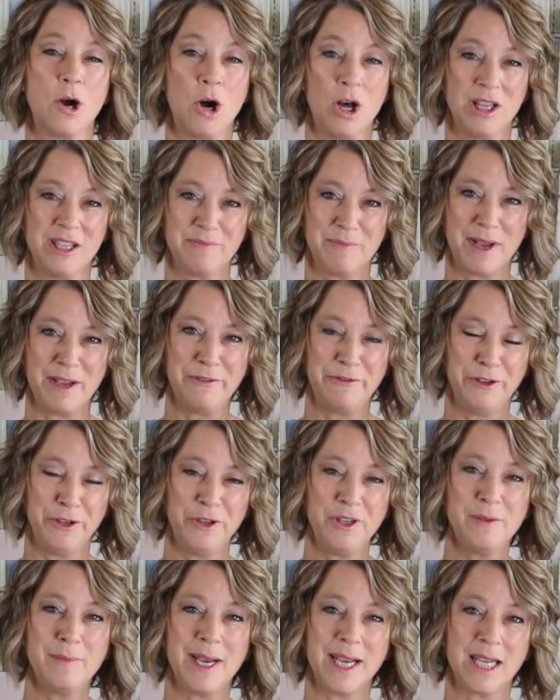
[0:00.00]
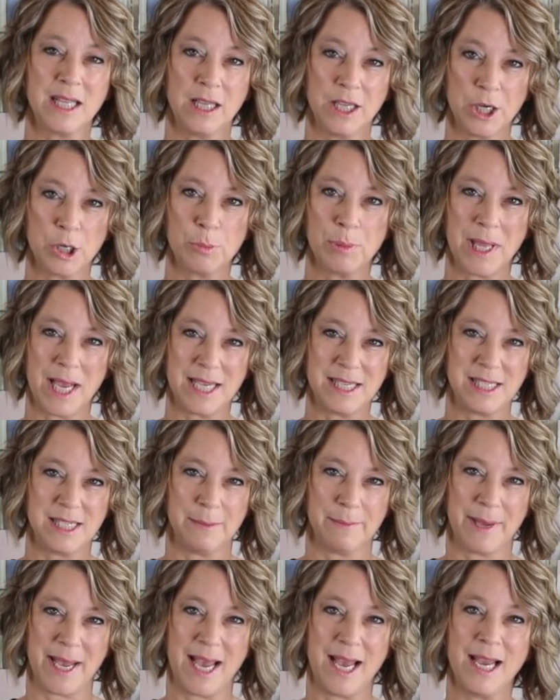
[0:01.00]
all of my food in my clear
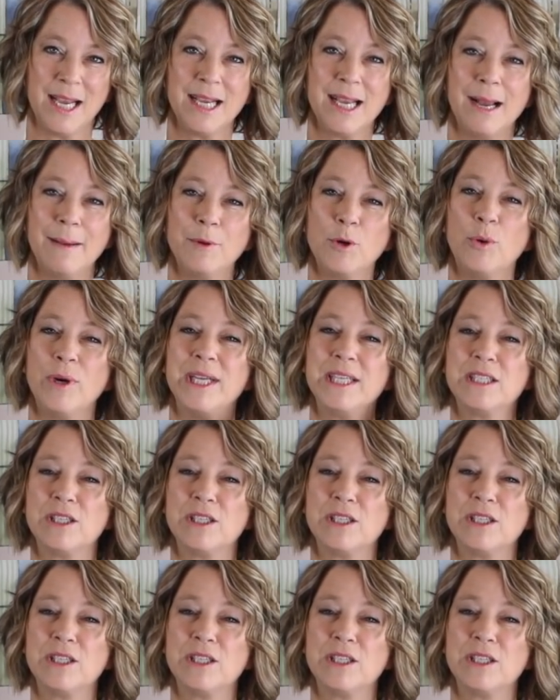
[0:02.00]
plastic bag. I'm going